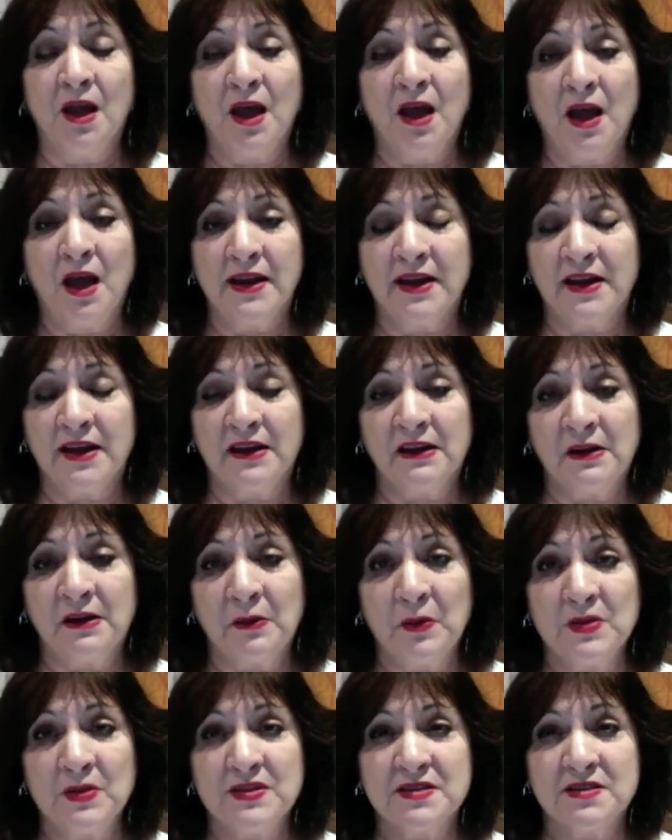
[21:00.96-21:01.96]
I
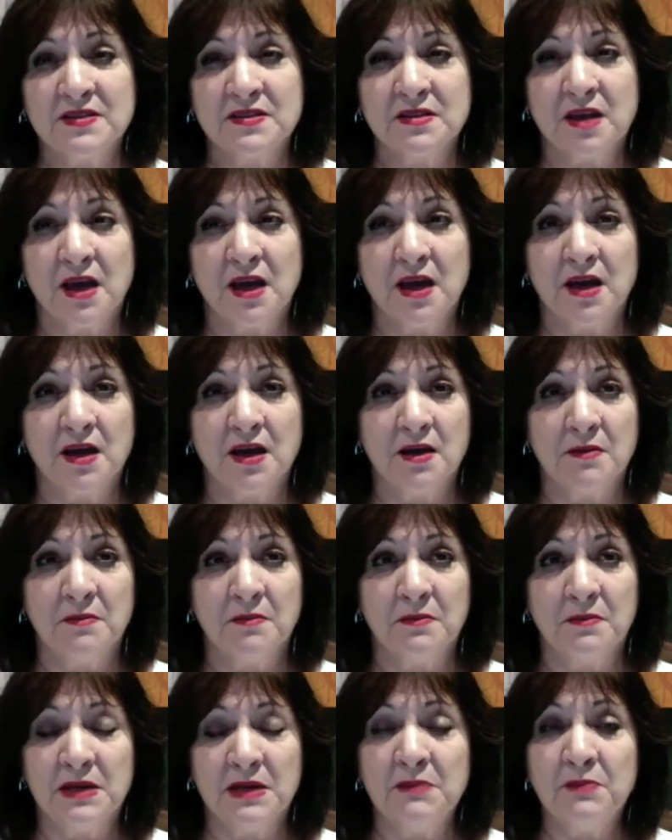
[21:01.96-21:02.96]
was
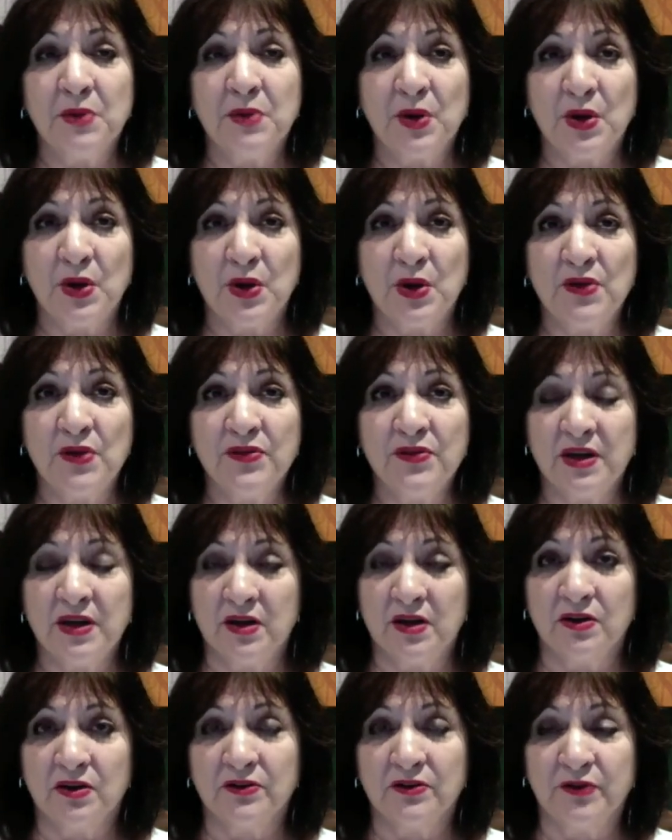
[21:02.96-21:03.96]
in Perth, and I
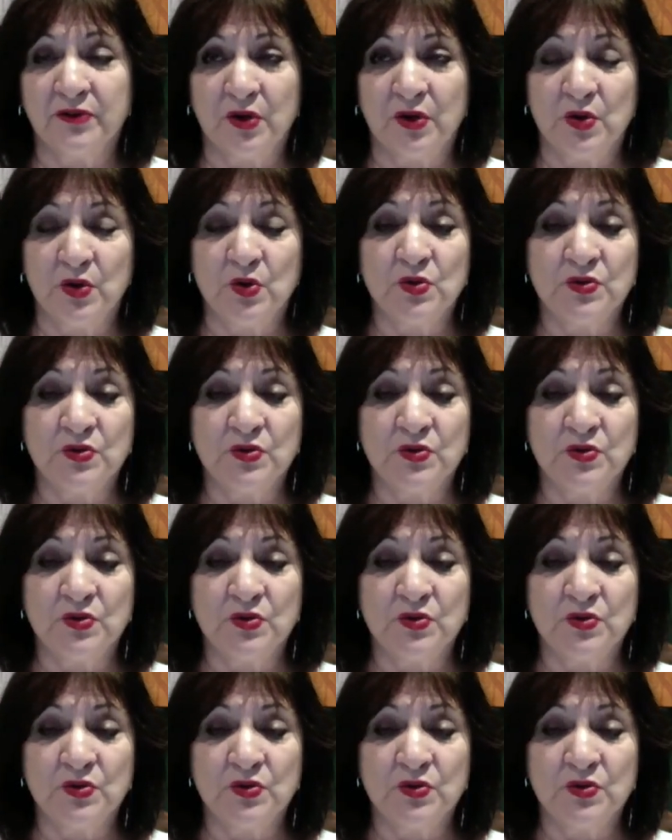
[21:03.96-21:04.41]
got a phone call